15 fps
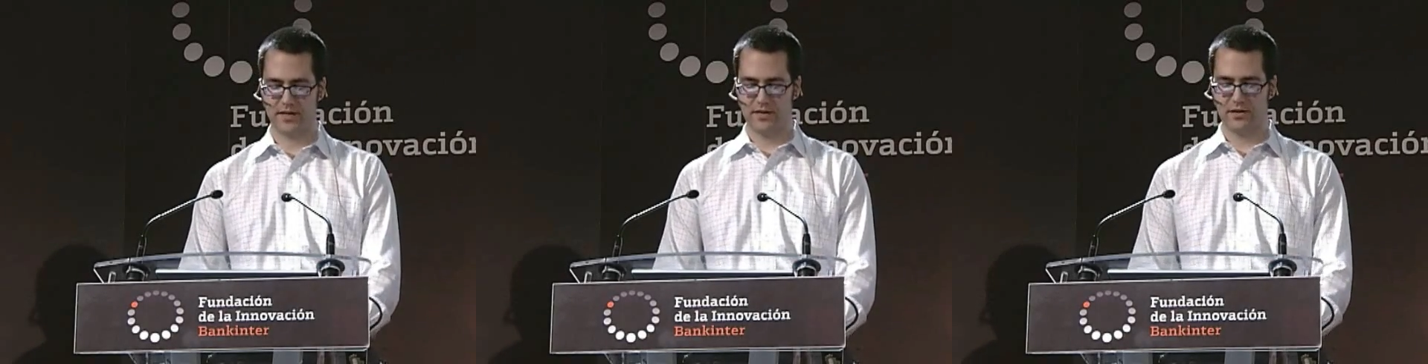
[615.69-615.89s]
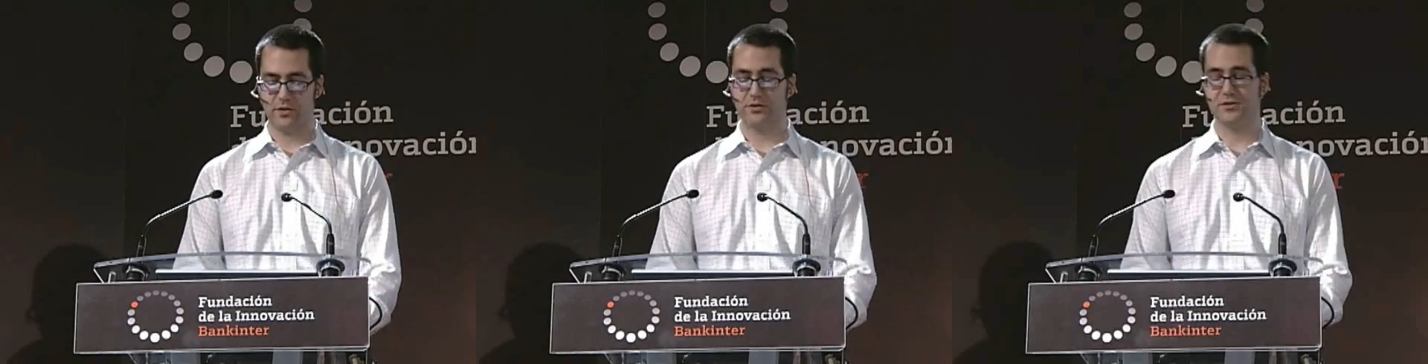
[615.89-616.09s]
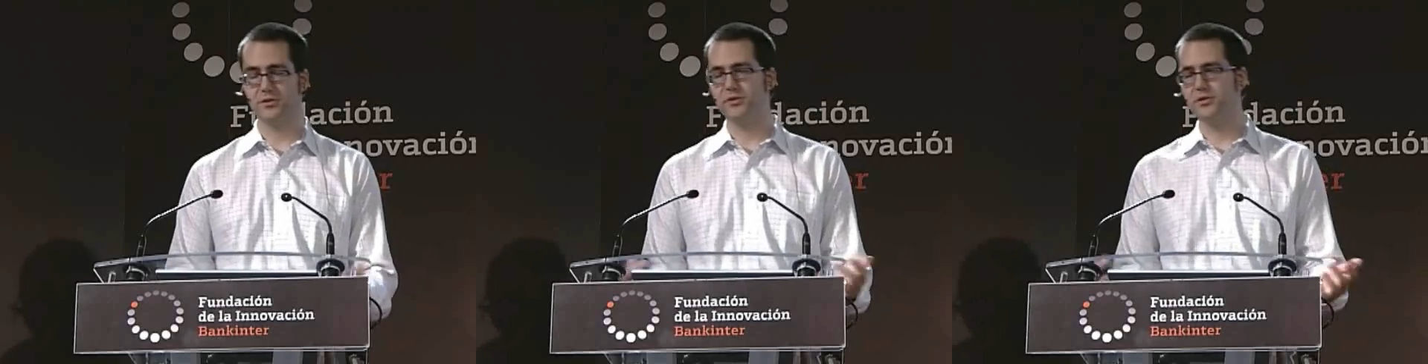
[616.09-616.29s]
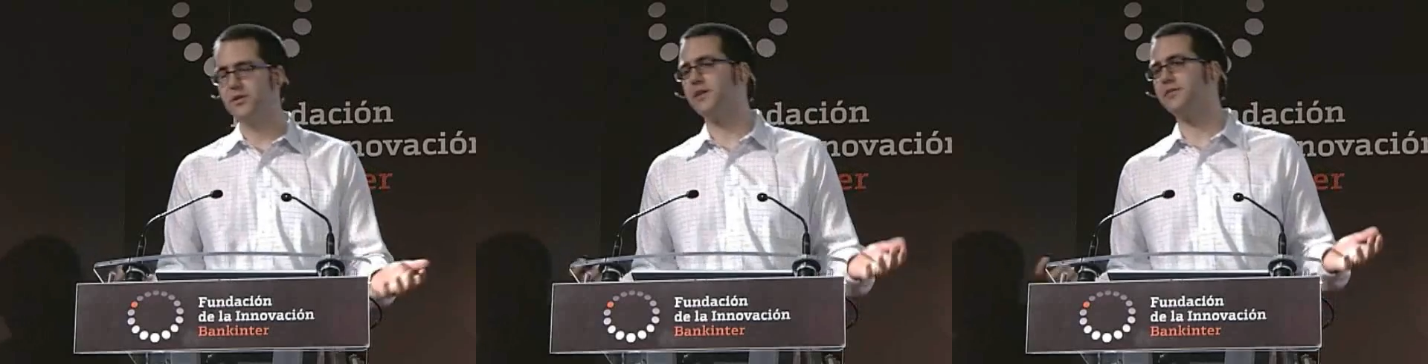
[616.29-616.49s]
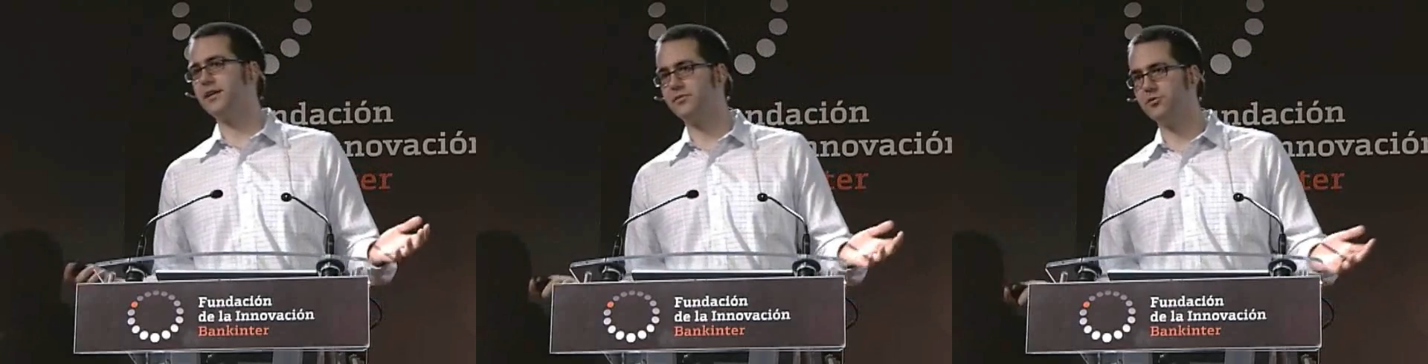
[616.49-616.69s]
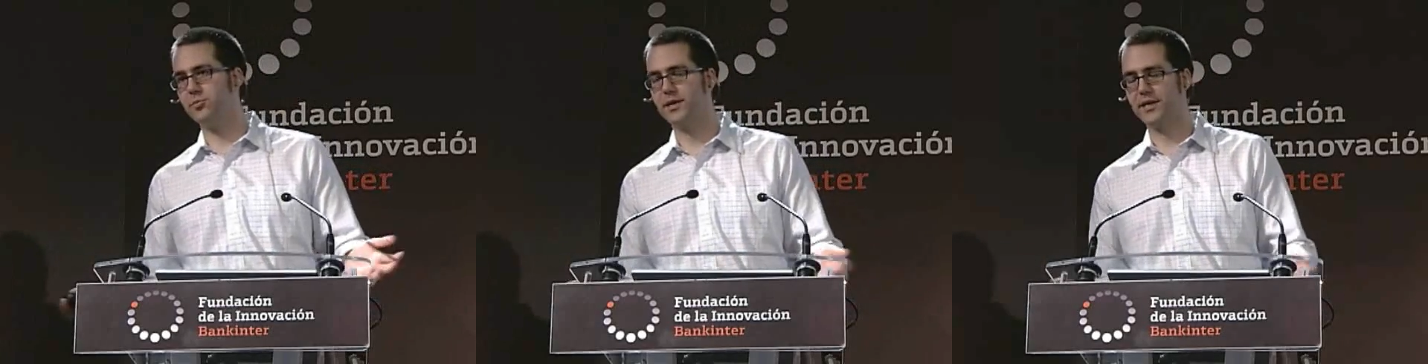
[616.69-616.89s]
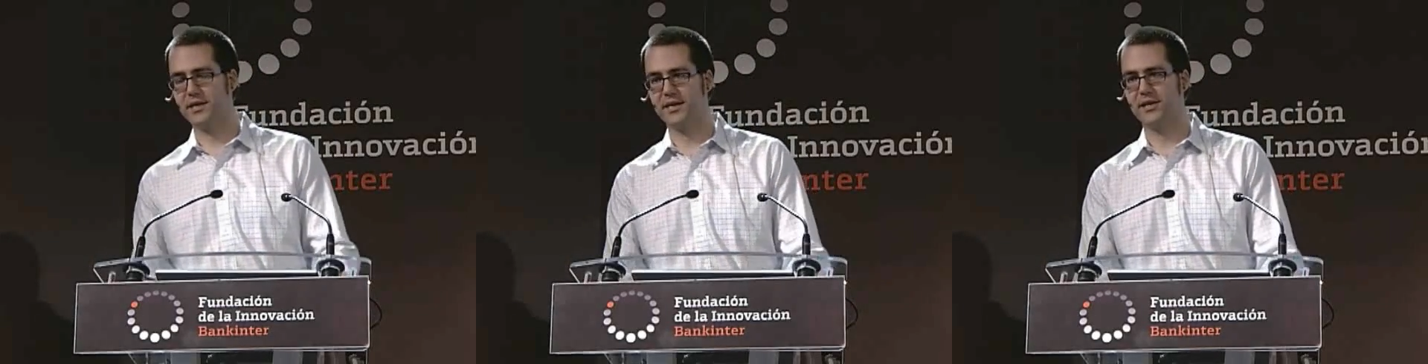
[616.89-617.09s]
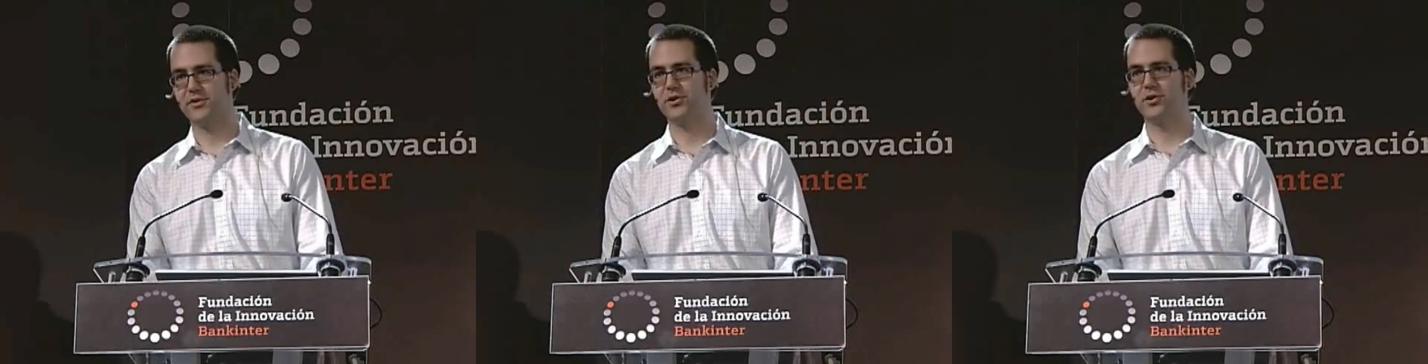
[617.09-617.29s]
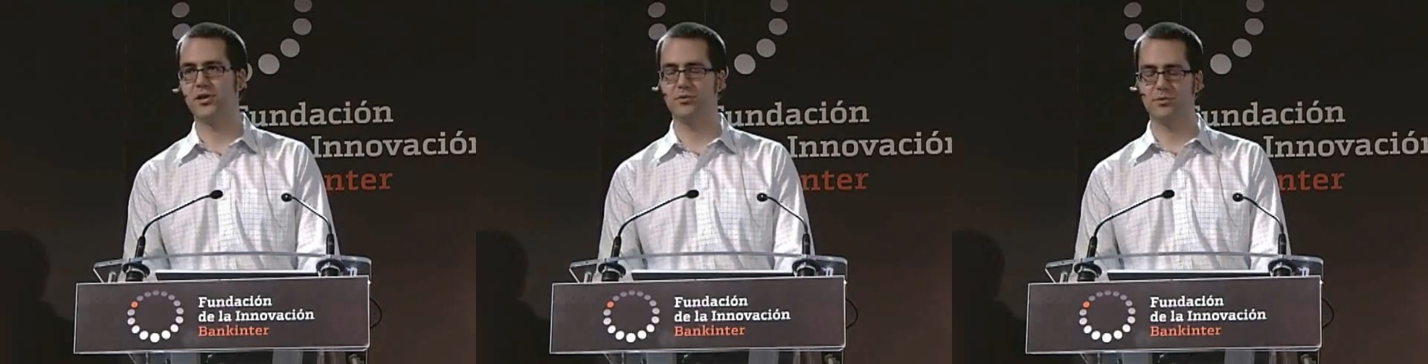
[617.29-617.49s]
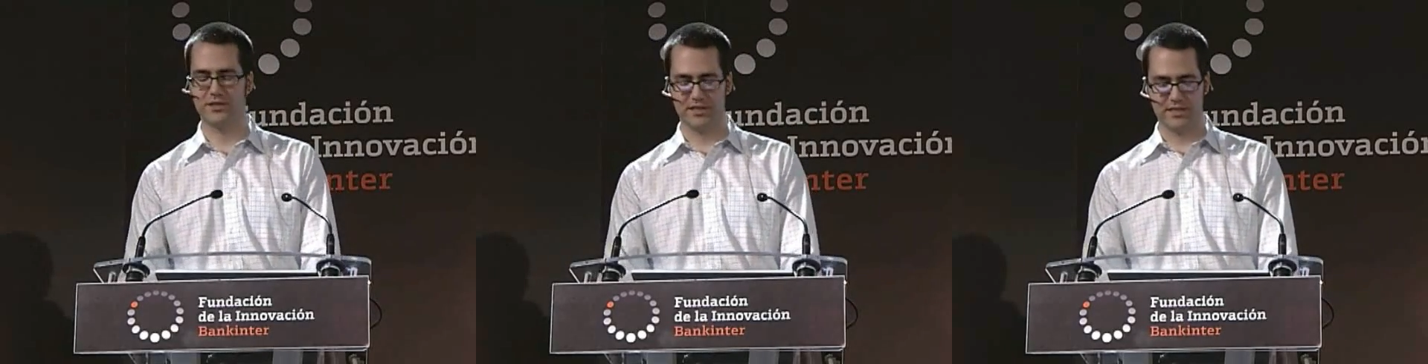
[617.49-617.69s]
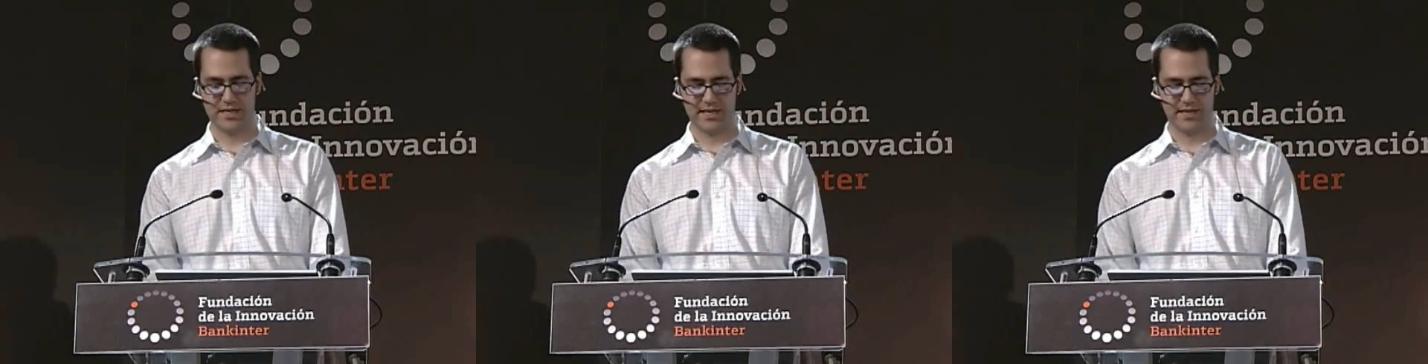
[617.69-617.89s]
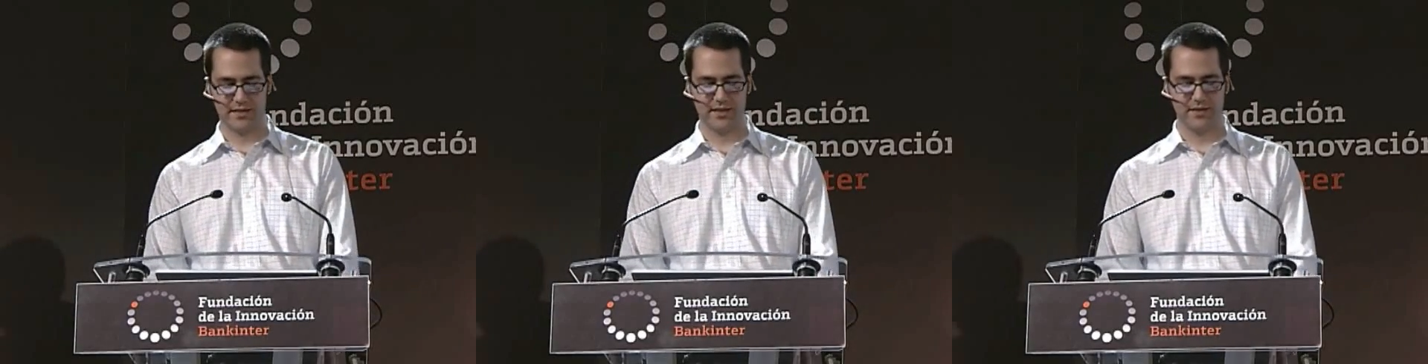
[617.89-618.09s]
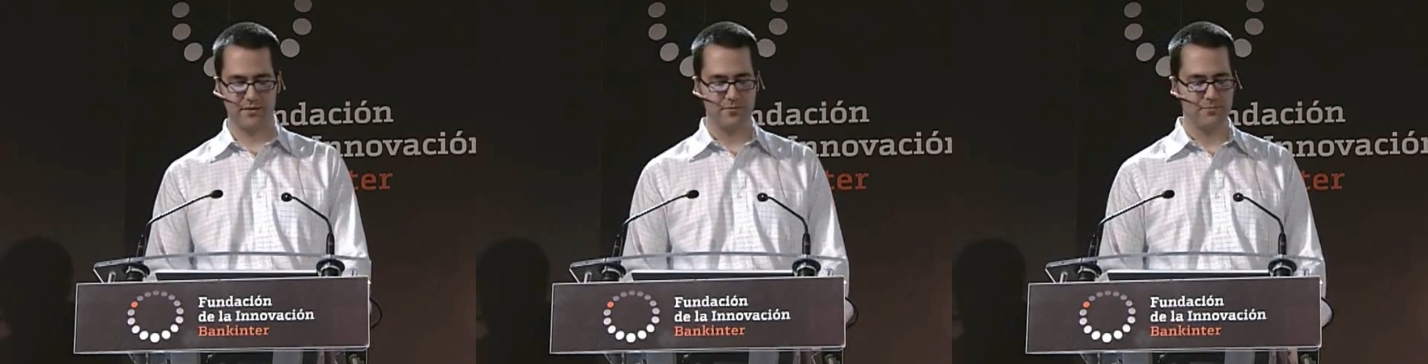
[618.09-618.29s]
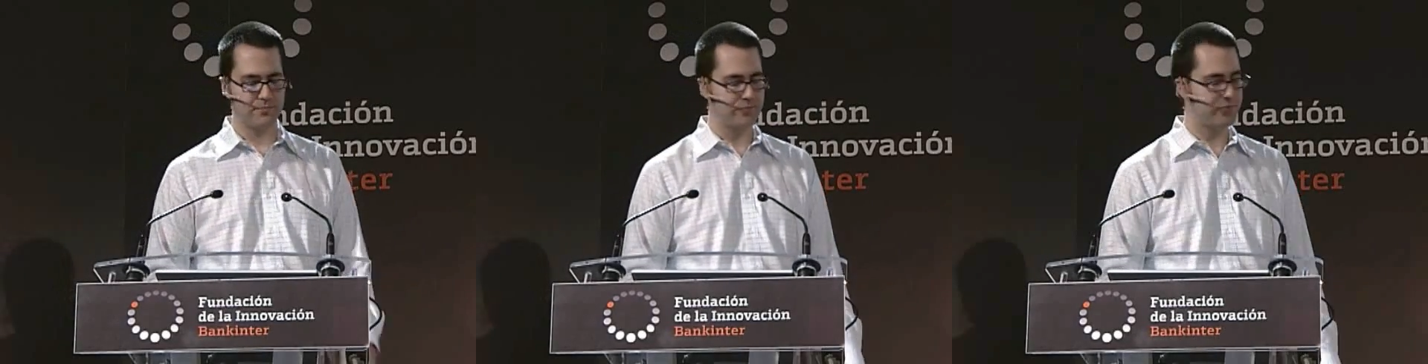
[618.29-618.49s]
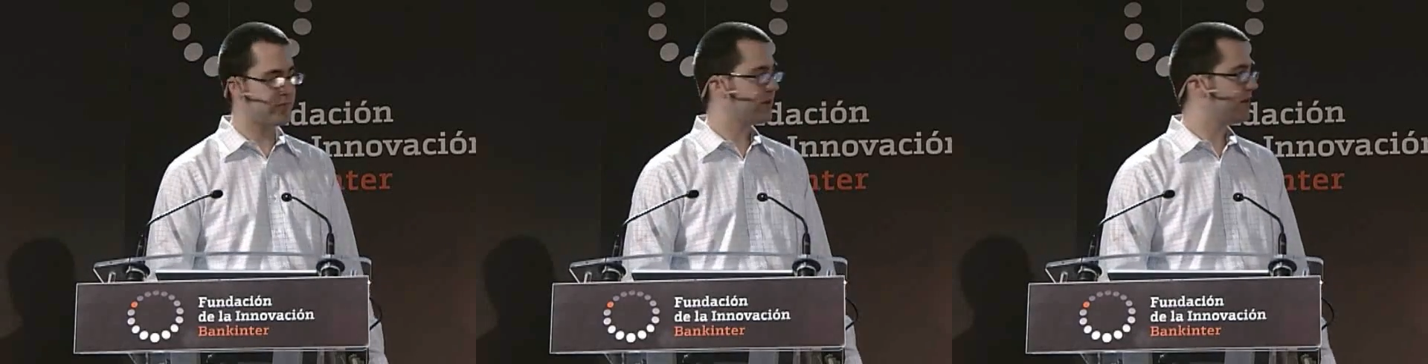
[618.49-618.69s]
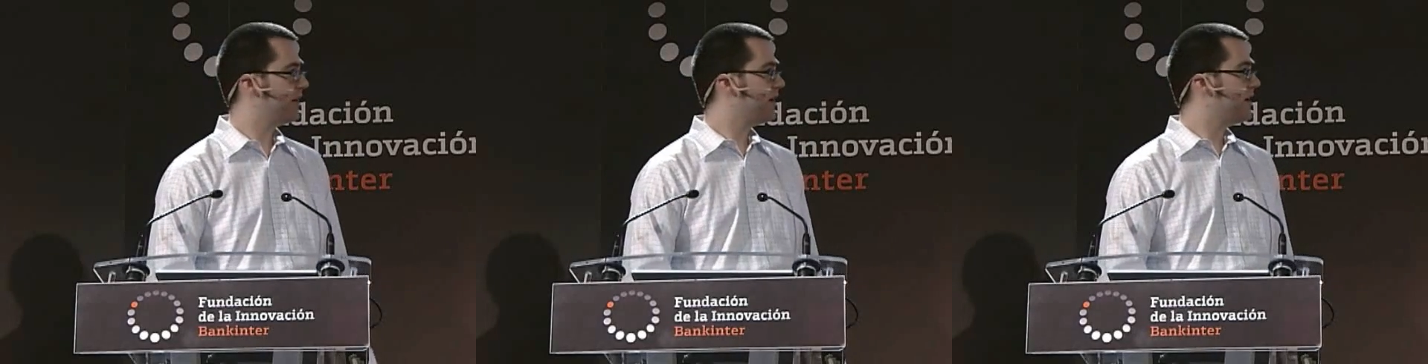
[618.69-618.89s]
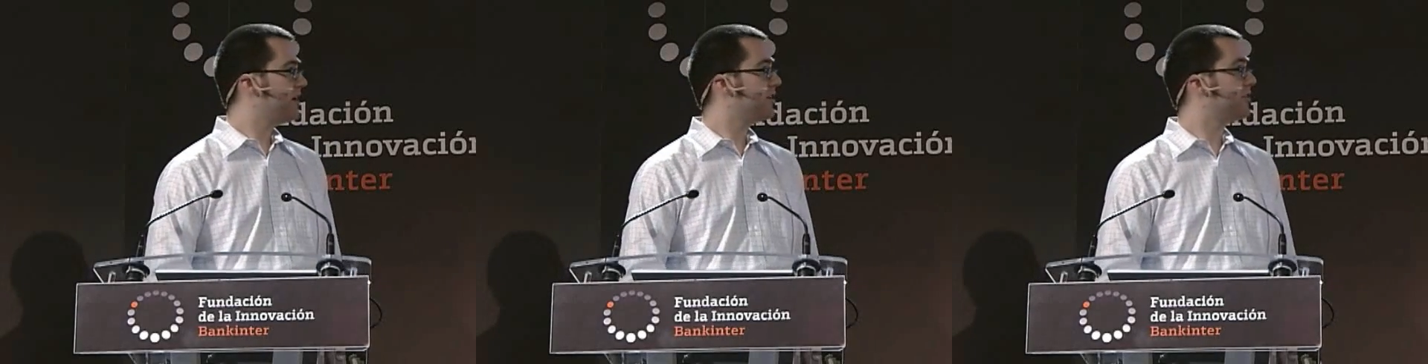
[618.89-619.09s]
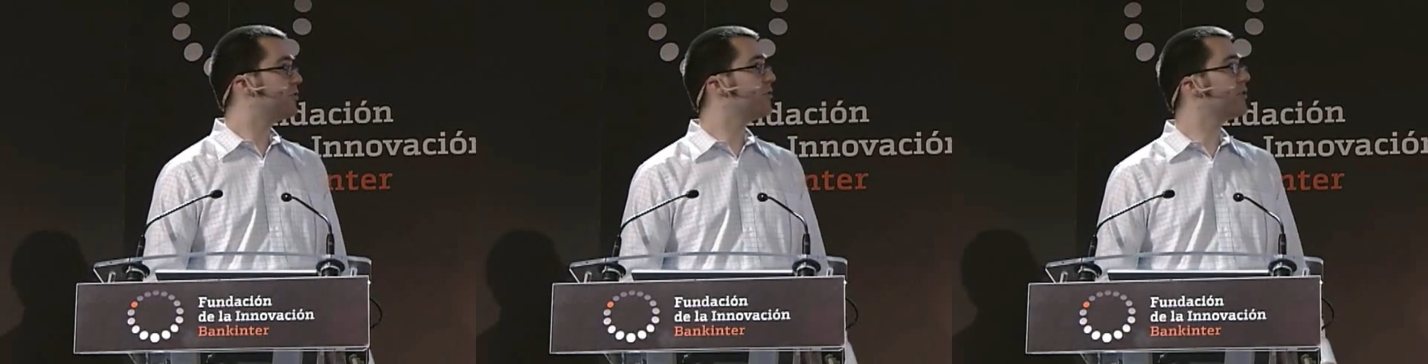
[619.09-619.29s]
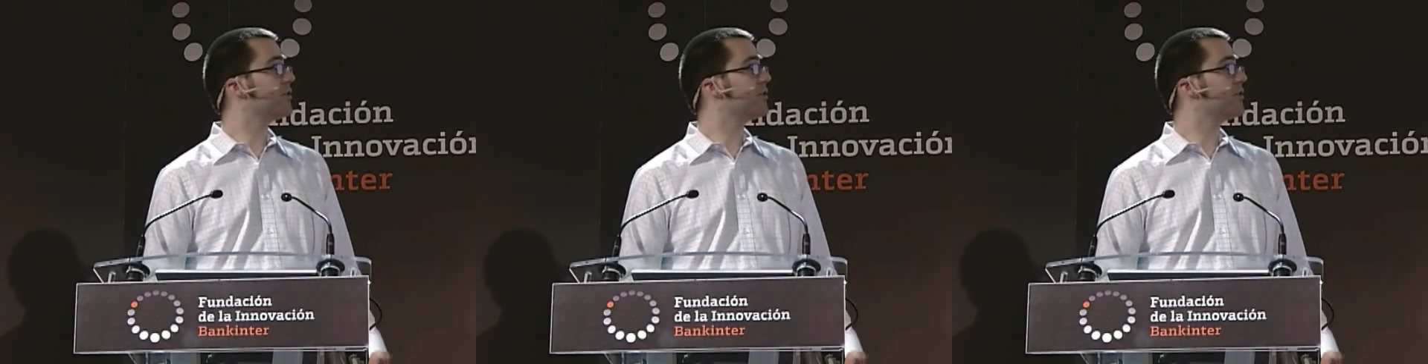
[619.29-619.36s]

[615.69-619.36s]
Also, you don't have to have a bank account at all, which is handy. The truth, of